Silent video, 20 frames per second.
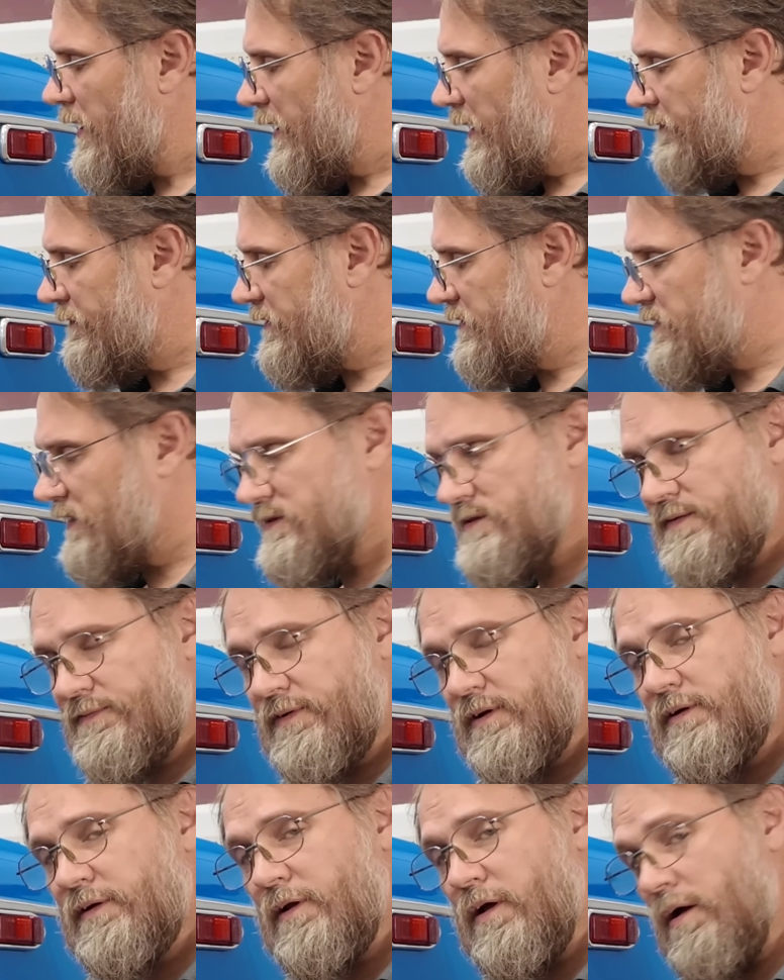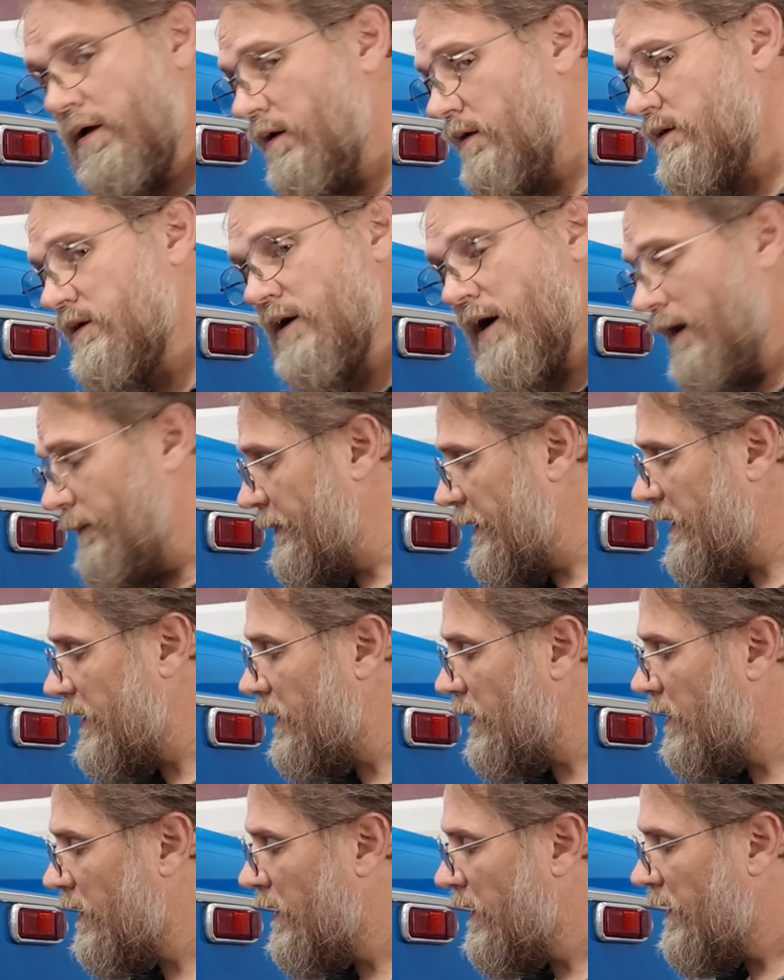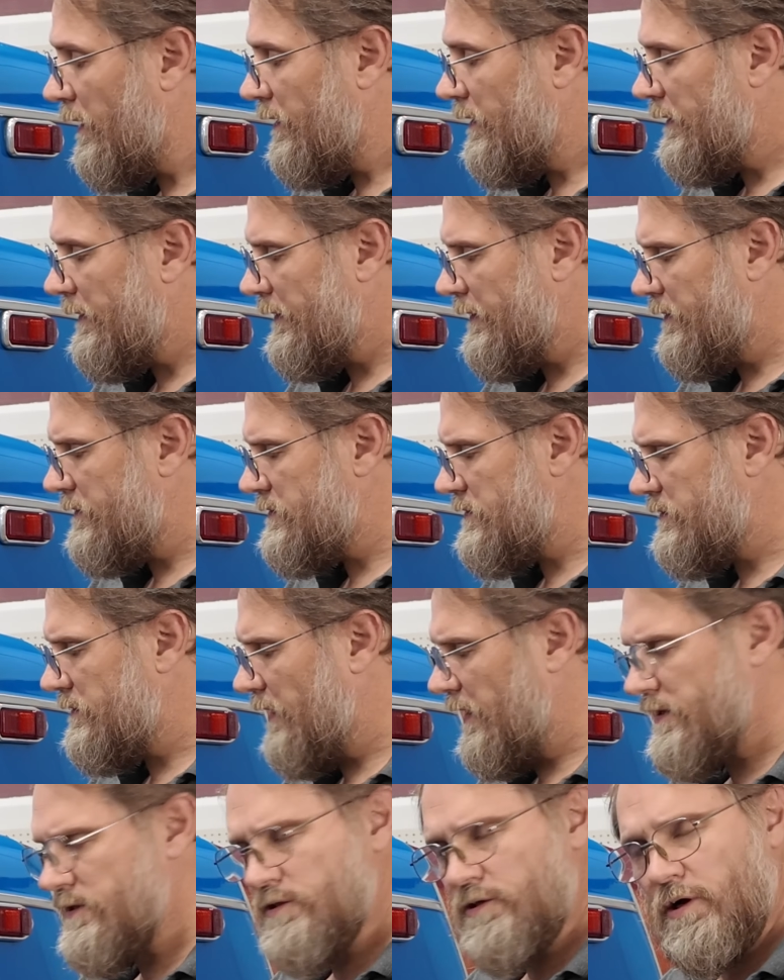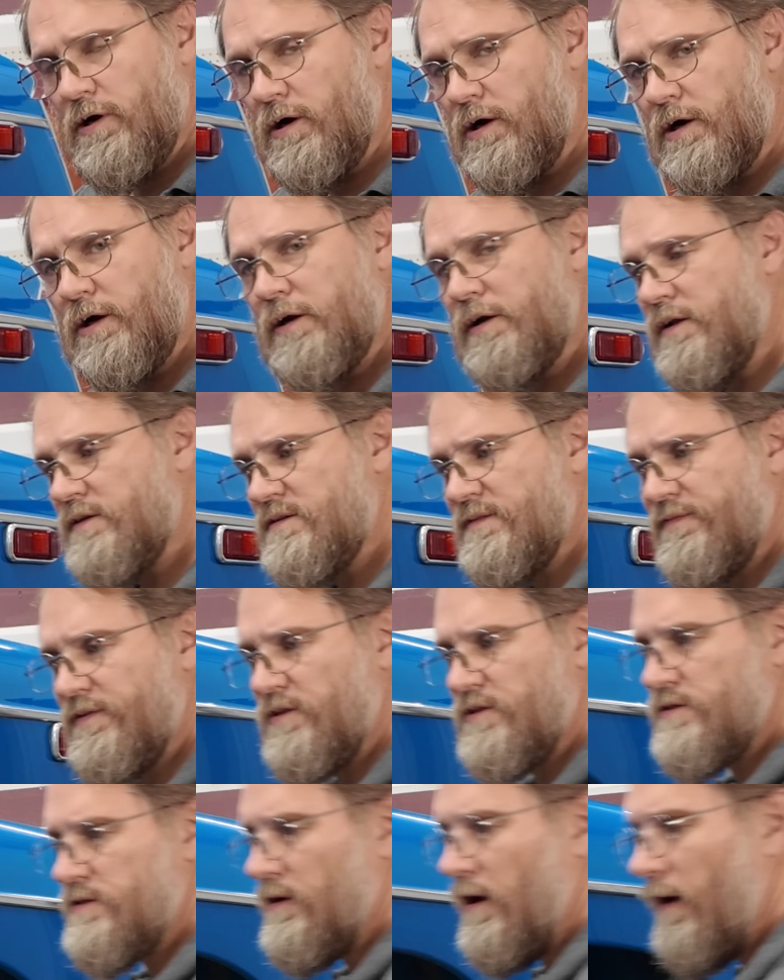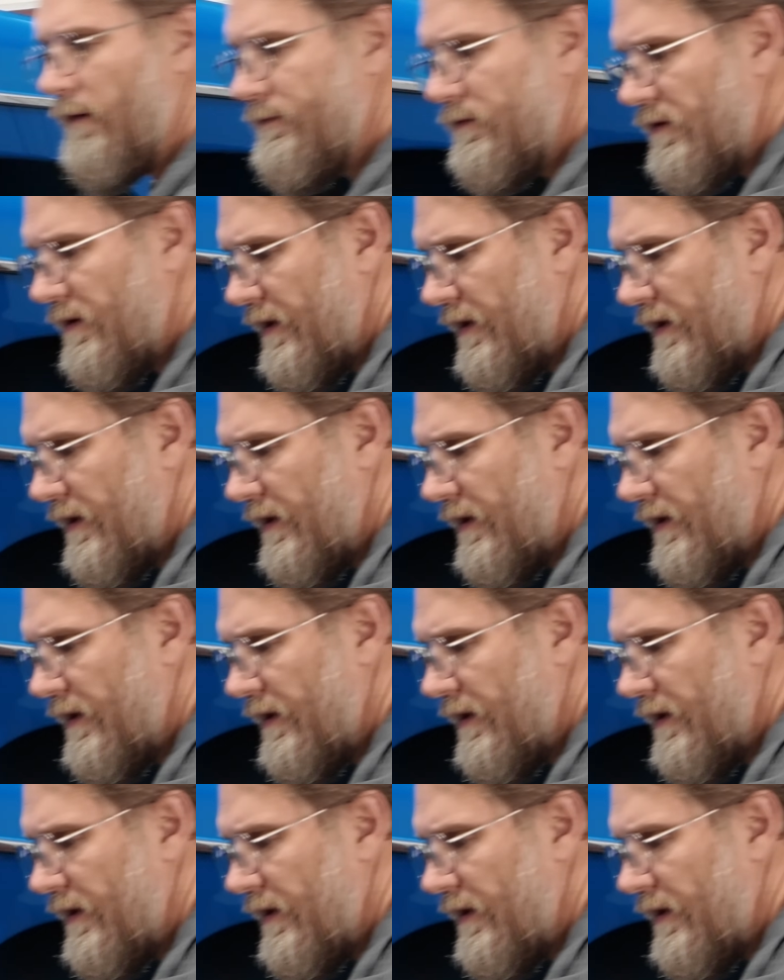If it doesn't feel all gummy and it's nice and hard, doesn't feel soft or